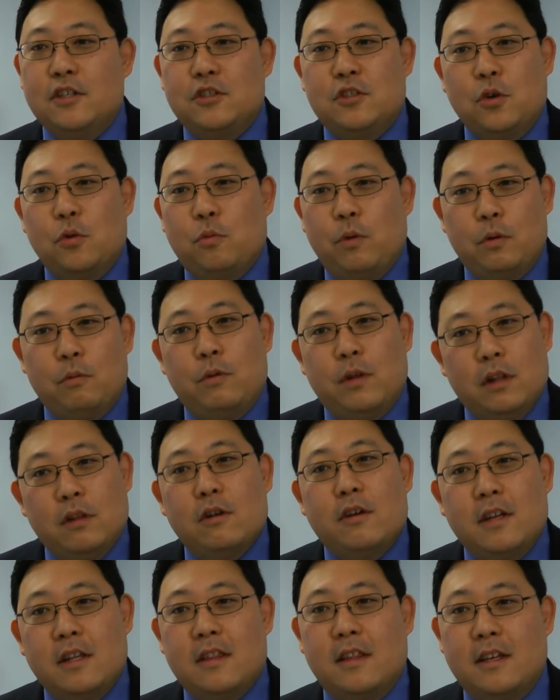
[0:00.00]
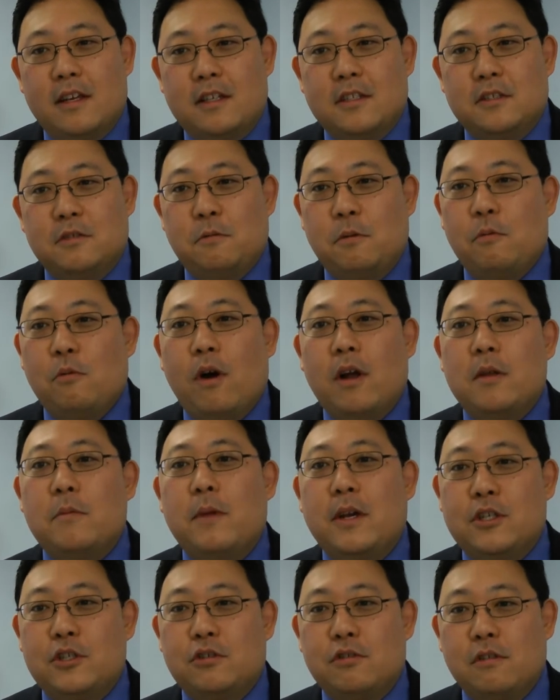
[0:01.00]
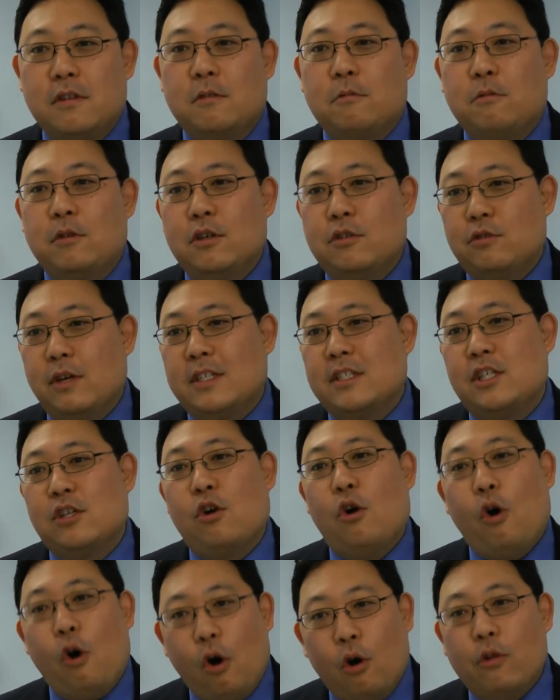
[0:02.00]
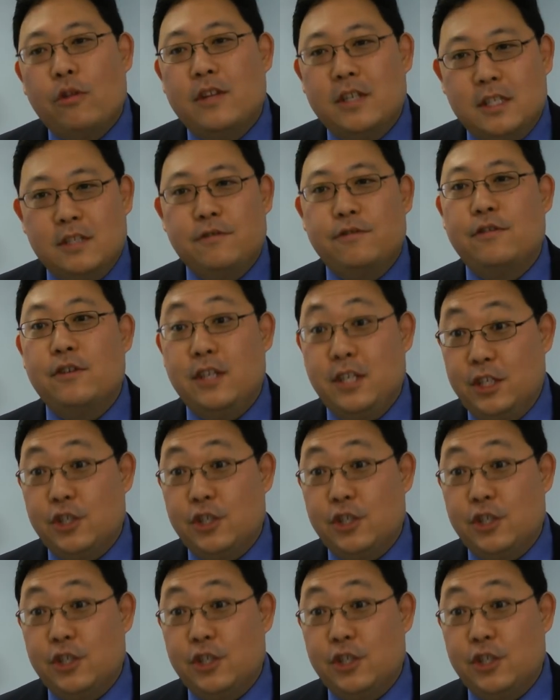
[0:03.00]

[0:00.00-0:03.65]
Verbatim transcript: So when we look at things, we want to make sure that we're addressing all the different